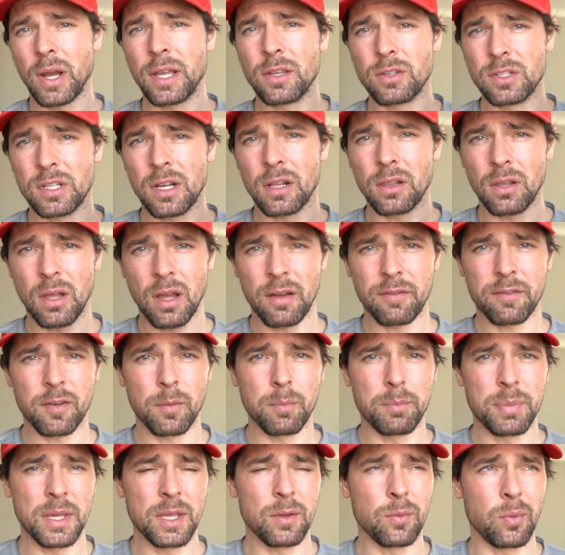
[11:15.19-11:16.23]
I use it a lot for
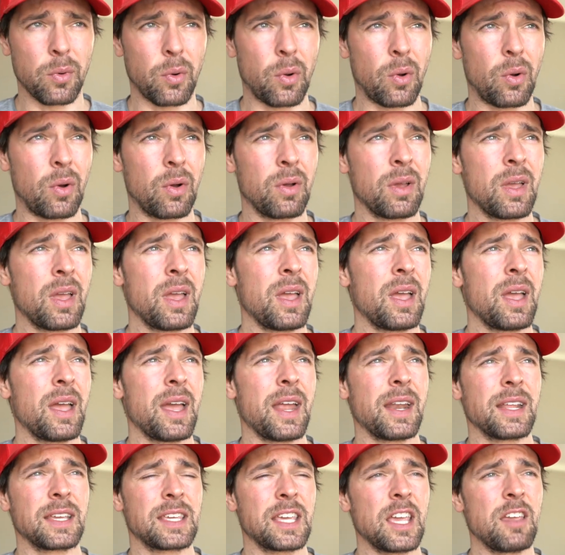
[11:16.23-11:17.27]
B-roll,
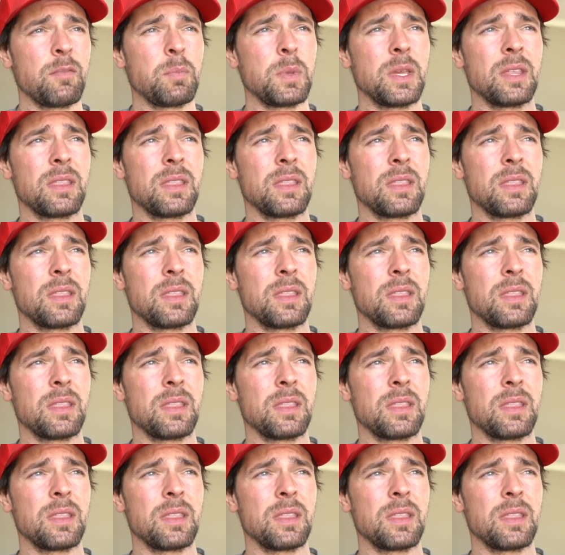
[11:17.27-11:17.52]
and it gave